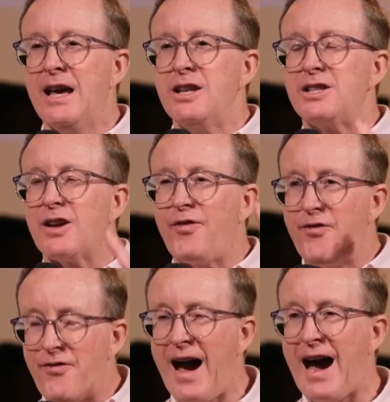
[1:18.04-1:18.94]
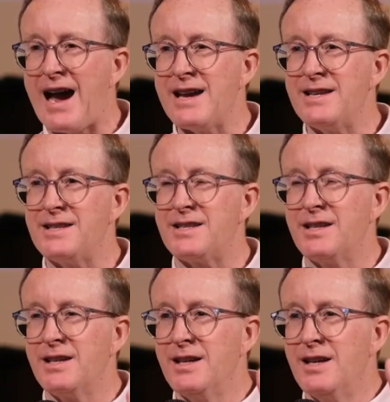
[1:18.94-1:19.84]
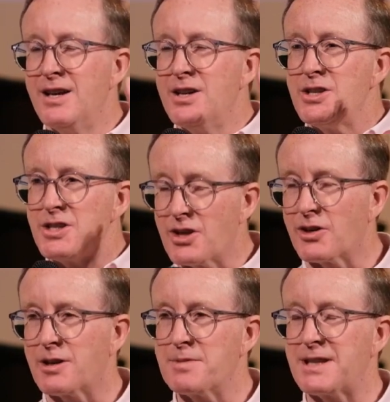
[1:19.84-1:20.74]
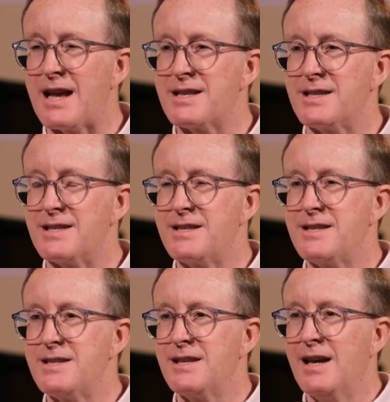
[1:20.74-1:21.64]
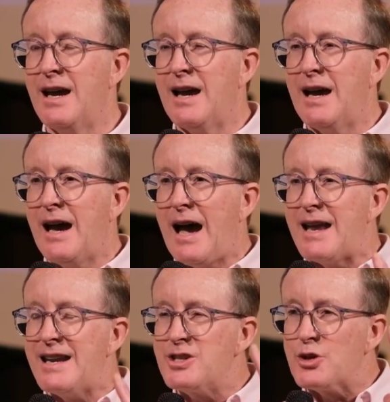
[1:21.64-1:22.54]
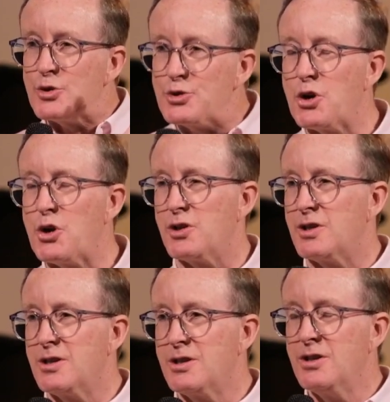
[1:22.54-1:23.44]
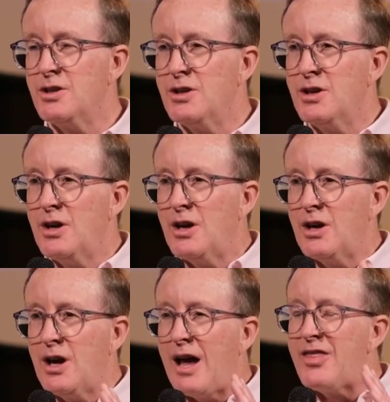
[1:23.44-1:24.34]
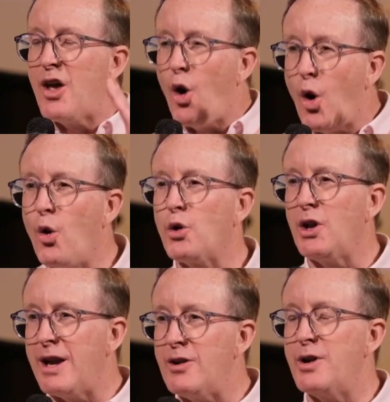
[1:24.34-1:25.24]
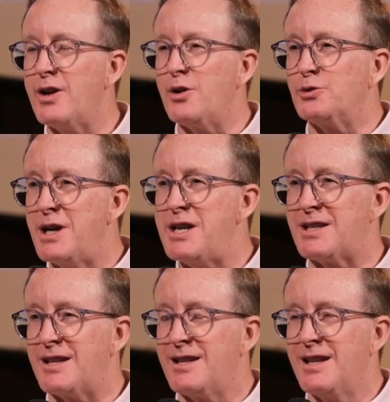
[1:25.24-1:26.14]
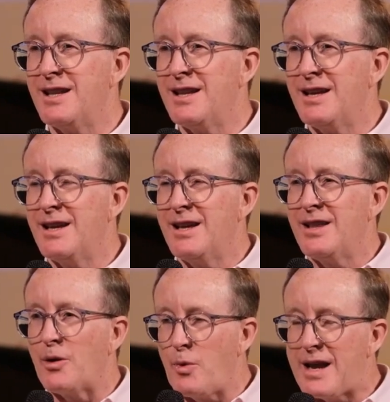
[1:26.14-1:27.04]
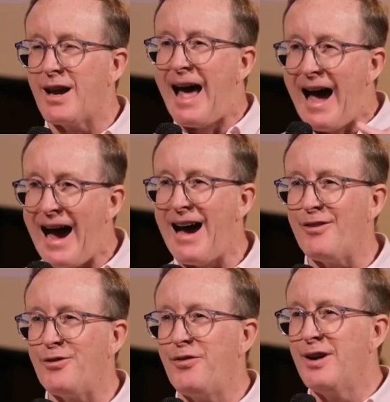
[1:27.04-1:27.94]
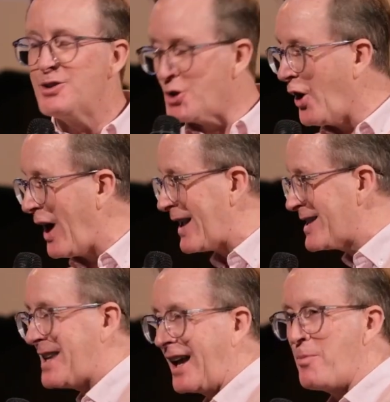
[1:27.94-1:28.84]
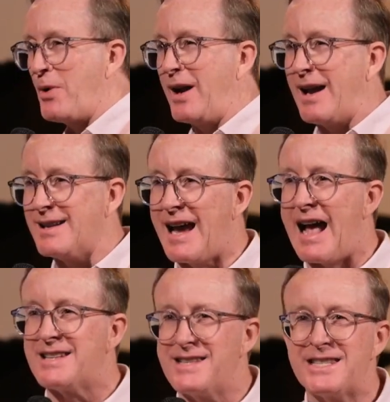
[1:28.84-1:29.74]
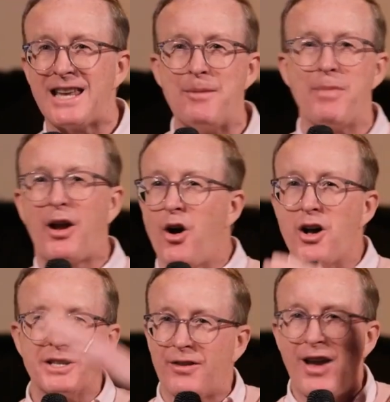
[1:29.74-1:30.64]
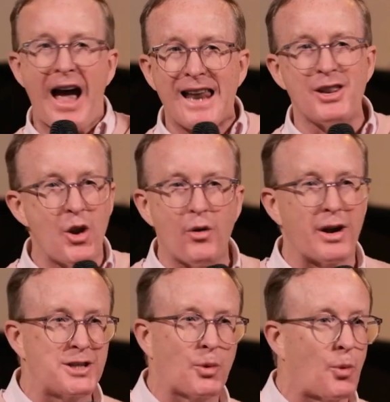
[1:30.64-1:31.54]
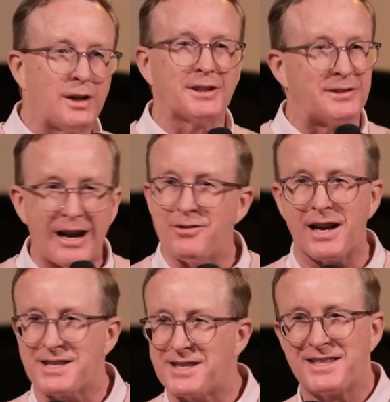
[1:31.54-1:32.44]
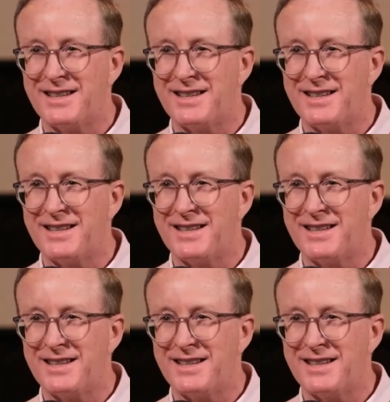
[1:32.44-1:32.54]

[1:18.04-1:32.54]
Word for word: defies circumstances and is the root and the only real reason that we can have joy and celebrate and dance and sing. Because if you hadn't noticed, the world around us